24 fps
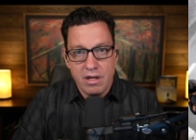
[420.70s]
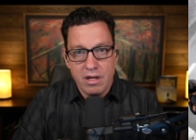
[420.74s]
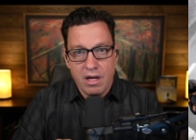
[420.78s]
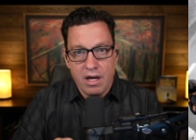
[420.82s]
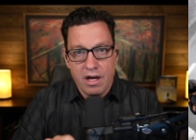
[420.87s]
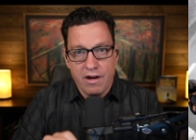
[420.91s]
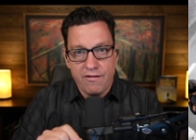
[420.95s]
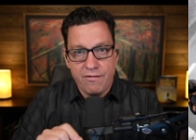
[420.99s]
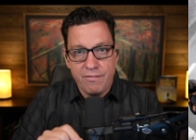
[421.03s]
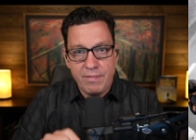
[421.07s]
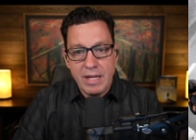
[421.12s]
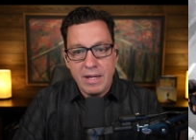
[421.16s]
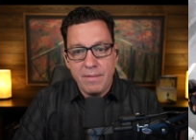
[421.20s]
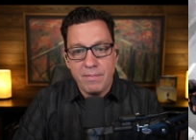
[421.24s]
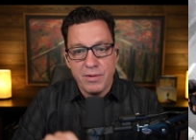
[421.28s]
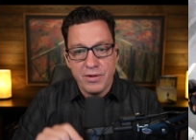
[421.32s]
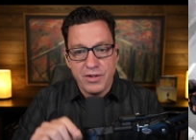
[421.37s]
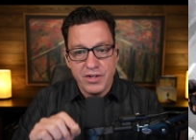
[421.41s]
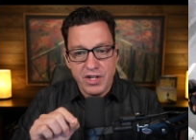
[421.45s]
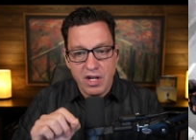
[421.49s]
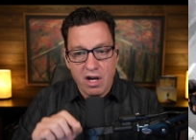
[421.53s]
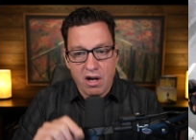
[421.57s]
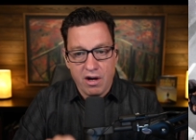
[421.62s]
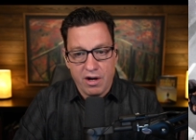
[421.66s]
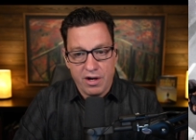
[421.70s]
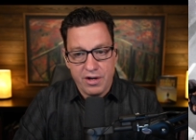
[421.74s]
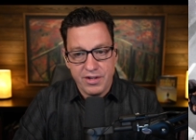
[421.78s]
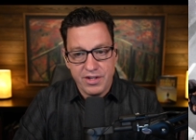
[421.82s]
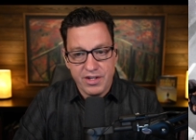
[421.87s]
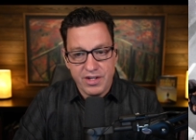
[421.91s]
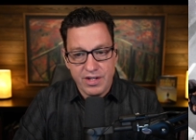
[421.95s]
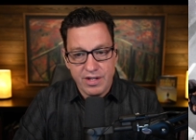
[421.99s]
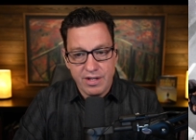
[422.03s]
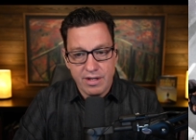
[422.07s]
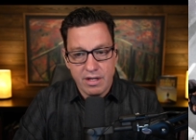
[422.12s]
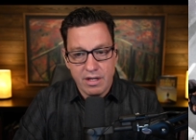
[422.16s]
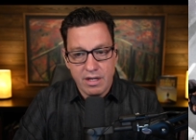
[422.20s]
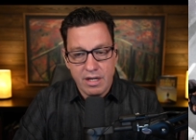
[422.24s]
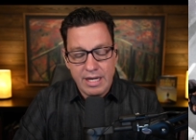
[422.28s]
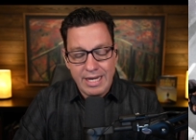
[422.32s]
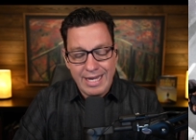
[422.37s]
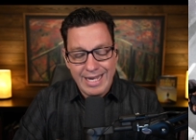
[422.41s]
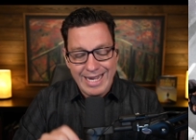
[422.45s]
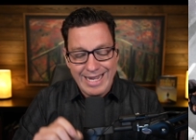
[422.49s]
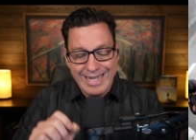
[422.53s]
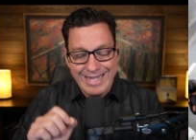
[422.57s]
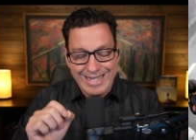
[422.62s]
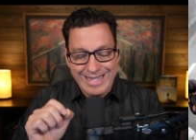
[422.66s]
of people's hearts
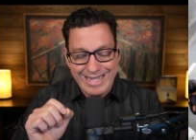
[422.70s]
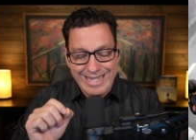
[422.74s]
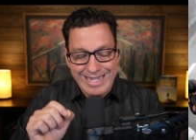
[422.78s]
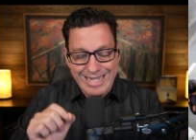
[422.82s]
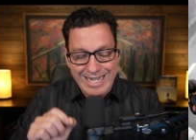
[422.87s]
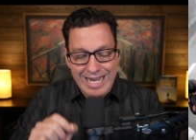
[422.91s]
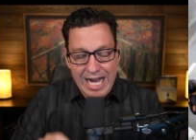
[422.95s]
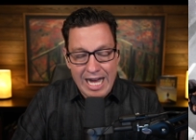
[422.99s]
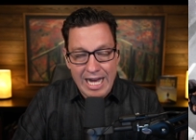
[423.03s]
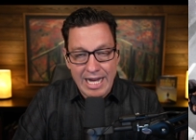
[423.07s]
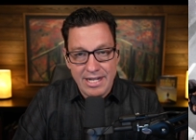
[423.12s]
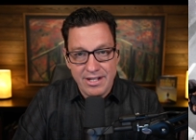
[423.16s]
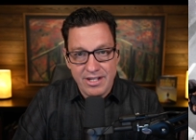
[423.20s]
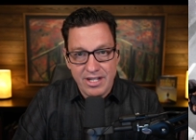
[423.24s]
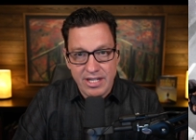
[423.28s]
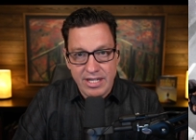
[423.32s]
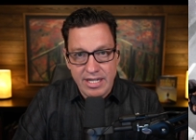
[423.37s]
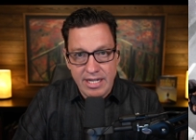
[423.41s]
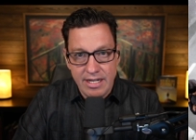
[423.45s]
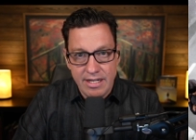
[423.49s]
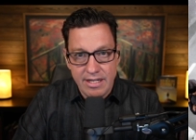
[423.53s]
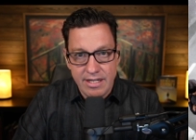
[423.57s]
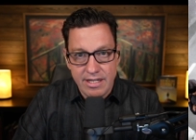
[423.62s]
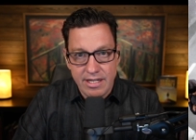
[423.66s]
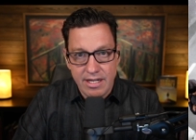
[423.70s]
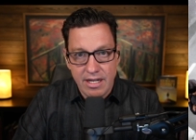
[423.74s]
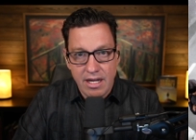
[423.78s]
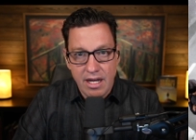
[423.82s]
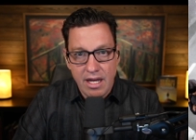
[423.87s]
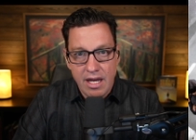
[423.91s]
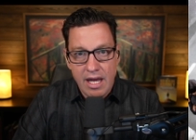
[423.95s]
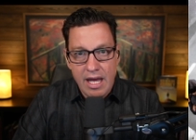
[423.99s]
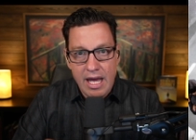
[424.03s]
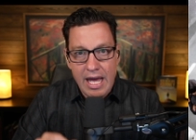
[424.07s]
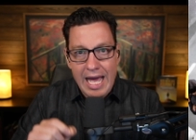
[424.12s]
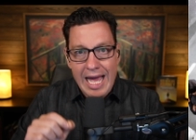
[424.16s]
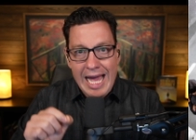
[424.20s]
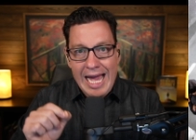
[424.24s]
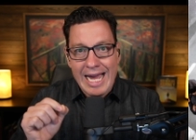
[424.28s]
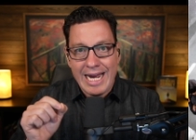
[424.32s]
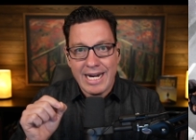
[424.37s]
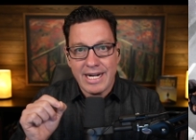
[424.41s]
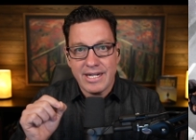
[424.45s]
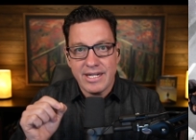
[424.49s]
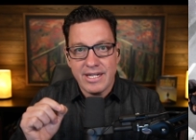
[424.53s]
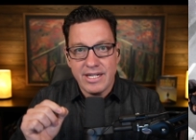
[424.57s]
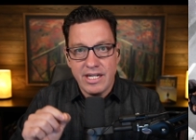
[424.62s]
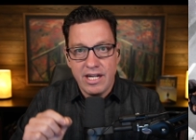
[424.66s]
is constant
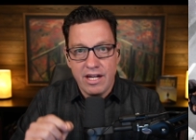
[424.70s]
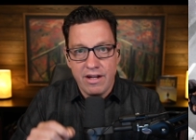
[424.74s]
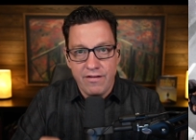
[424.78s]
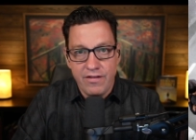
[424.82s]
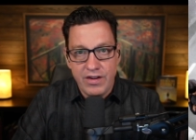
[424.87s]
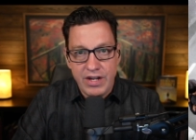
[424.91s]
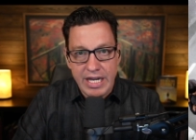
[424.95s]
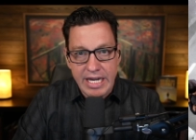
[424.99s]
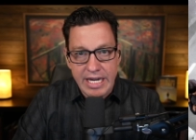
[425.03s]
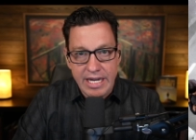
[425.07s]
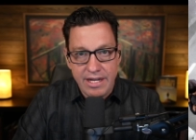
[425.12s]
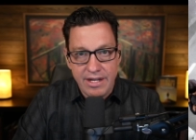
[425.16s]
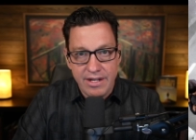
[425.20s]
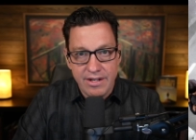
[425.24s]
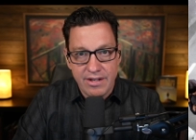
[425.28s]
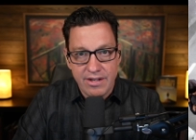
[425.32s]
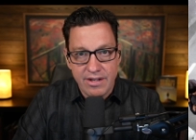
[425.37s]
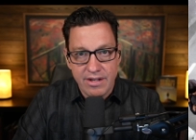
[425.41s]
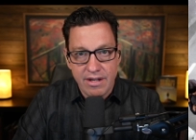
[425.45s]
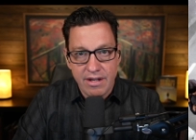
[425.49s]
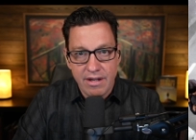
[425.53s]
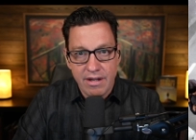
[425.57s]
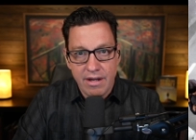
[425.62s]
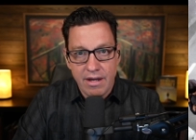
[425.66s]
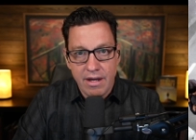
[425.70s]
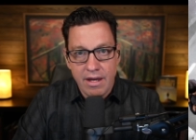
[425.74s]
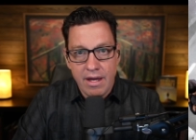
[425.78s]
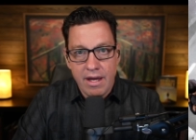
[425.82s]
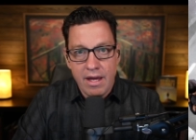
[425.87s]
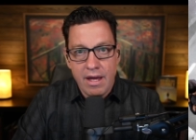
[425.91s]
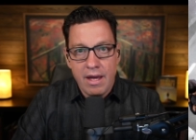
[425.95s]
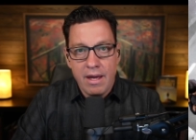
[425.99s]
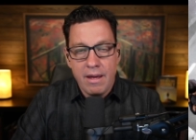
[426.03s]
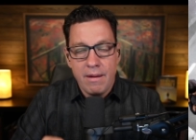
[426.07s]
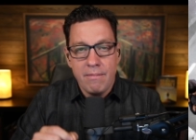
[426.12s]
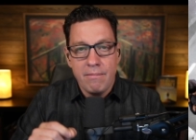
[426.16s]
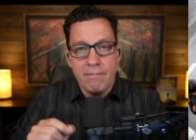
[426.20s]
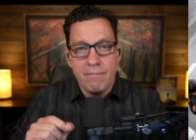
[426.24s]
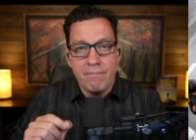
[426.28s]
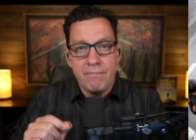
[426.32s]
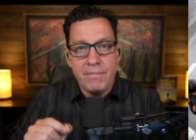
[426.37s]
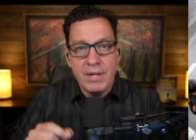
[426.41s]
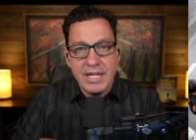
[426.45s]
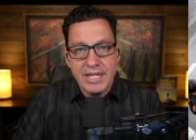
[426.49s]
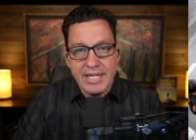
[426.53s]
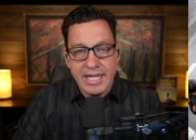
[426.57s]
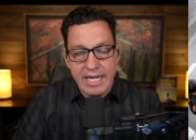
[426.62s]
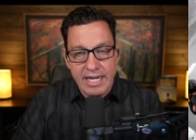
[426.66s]
activities,
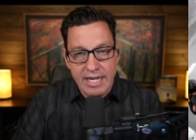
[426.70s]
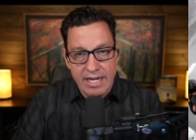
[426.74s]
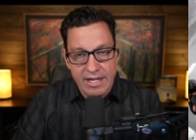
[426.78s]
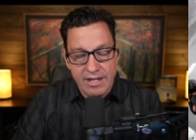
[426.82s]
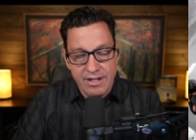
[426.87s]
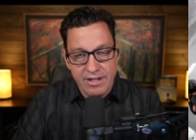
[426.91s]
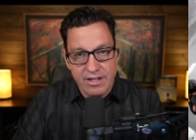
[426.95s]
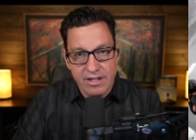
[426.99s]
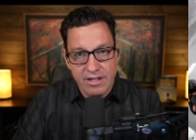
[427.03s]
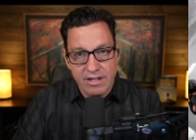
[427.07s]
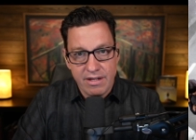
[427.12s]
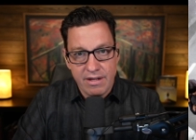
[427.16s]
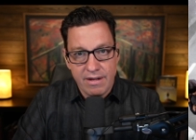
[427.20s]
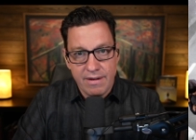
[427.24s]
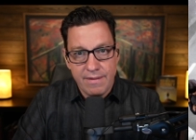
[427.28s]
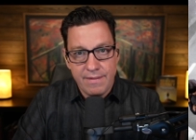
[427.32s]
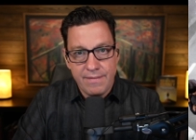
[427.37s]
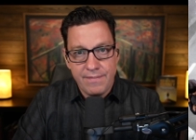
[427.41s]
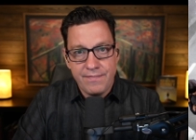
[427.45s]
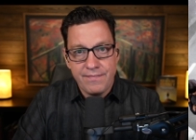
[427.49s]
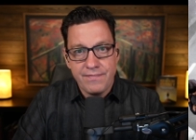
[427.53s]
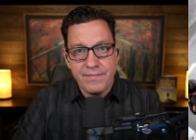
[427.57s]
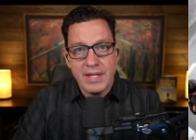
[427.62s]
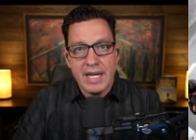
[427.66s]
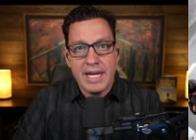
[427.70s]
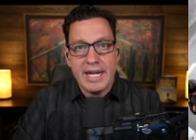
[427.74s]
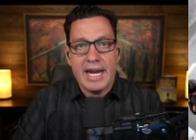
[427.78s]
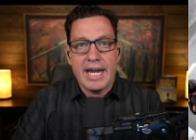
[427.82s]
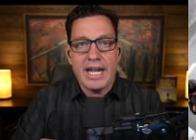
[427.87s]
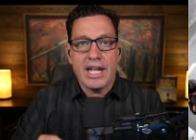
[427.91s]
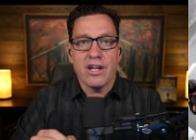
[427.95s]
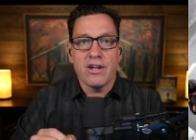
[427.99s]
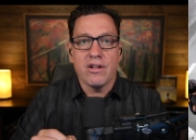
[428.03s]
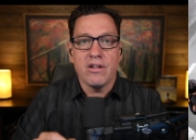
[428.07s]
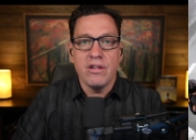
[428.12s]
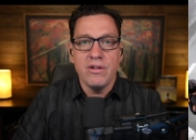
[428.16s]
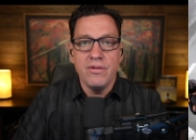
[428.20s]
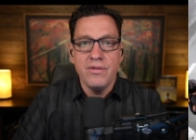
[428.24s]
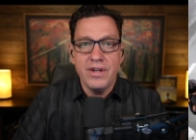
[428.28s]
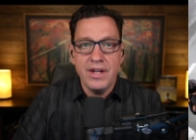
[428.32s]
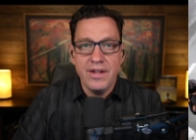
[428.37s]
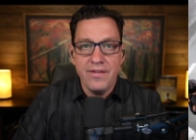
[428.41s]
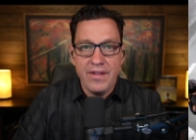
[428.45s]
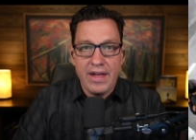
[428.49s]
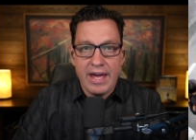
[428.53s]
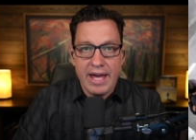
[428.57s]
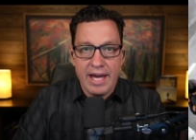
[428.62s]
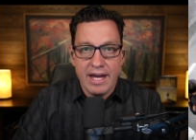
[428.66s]
busyness, and I include
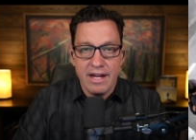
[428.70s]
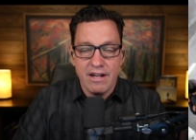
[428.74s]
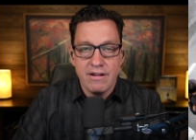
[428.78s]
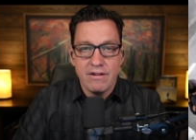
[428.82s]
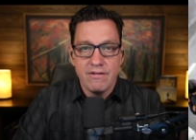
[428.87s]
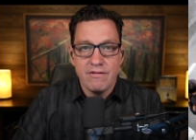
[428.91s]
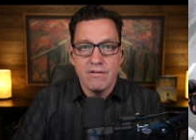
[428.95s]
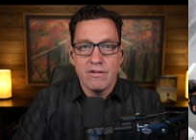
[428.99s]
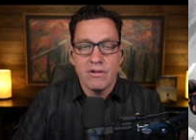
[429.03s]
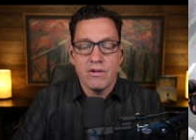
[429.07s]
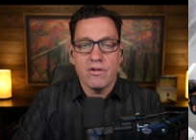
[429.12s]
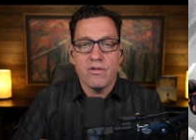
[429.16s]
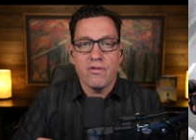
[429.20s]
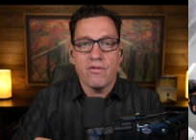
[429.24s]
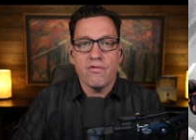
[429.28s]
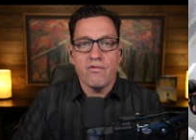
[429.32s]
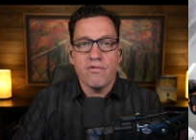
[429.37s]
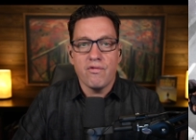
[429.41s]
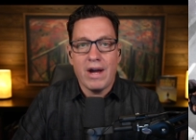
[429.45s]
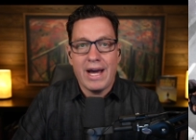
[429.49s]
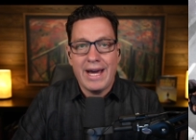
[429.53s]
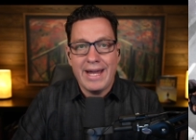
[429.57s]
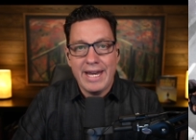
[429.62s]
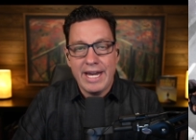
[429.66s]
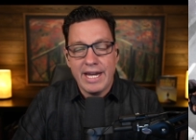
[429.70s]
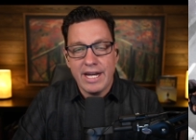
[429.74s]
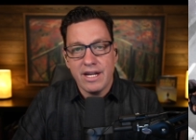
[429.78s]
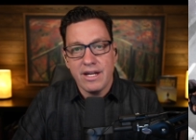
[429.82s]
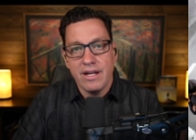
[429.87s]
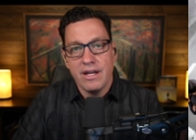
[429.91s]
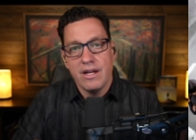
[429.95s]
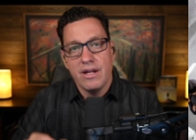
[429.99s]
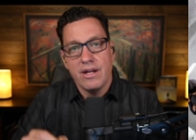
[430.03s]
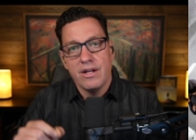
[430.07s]
in that chronic,